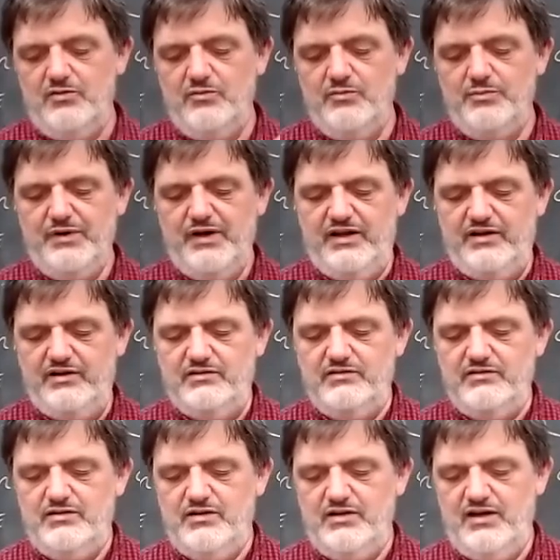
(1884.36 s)

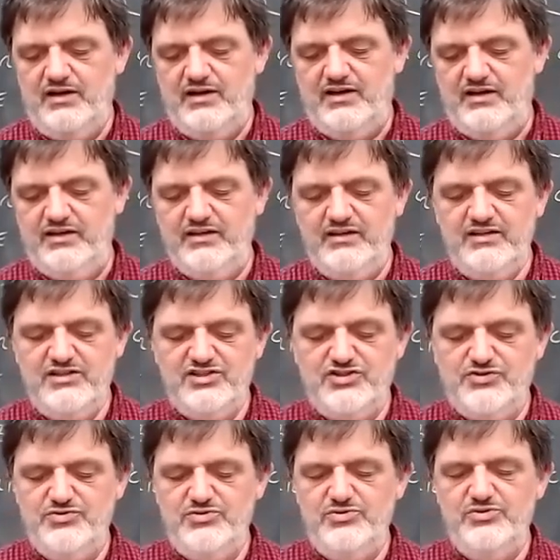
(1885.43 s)
but uh, it
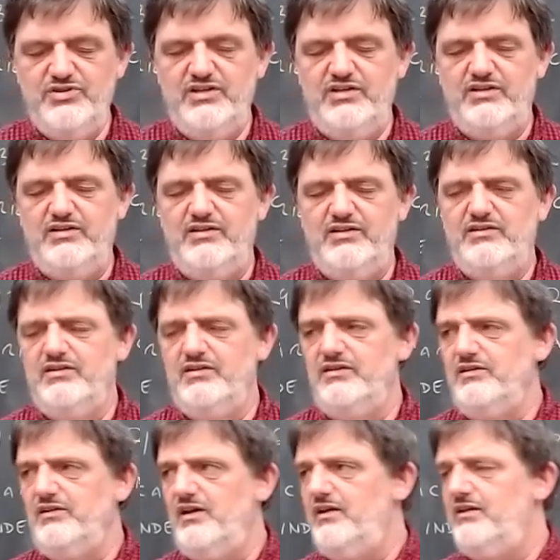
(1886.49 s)
is true that
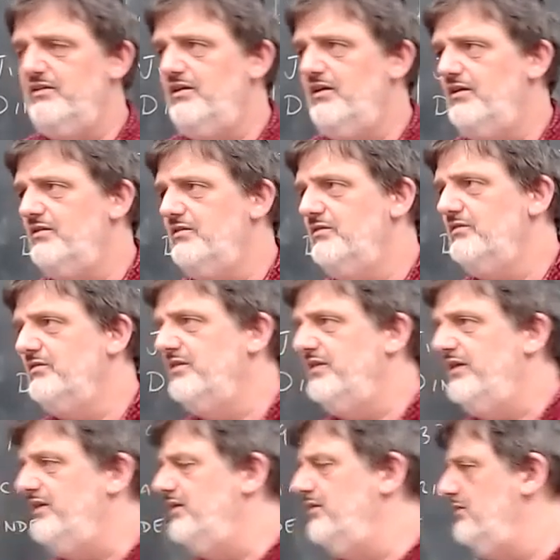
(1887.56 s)

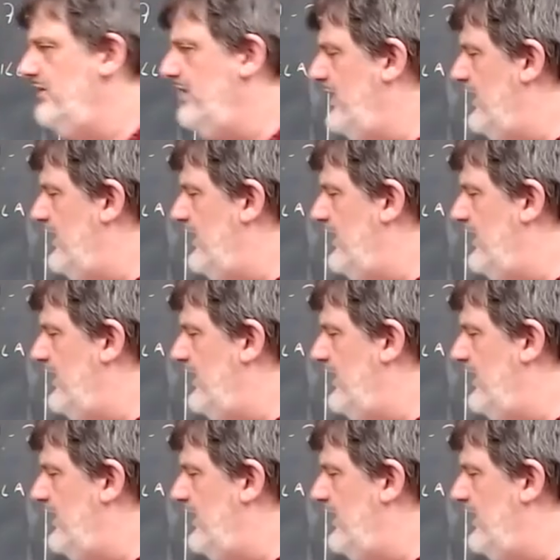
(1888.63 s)
that